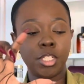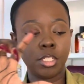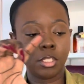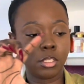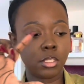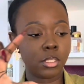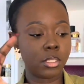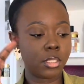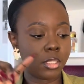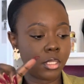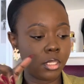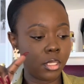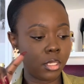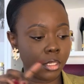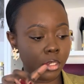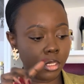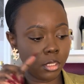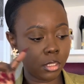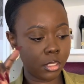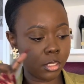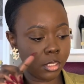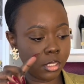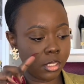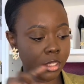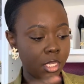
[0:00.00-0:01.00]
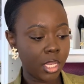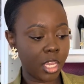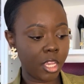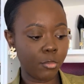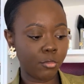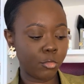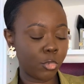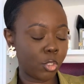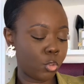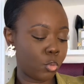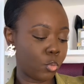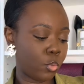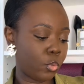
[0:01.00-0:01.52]
is the same
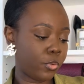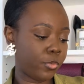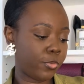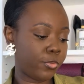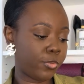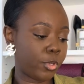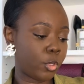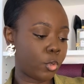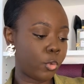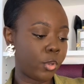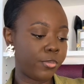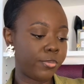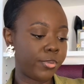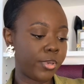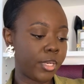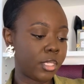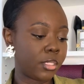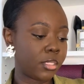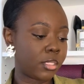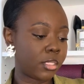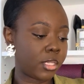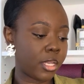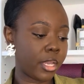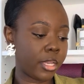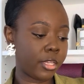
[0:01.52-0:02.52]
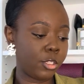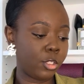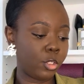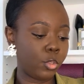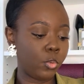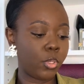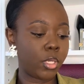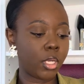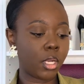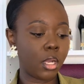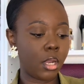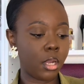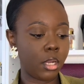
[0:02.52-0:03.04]
sort of equivalent size to
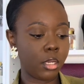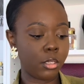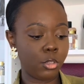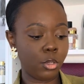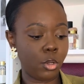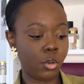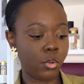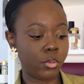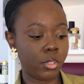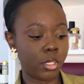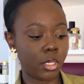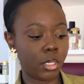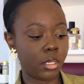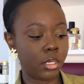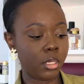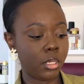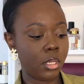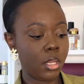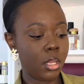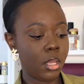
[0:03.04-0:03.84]
a card holder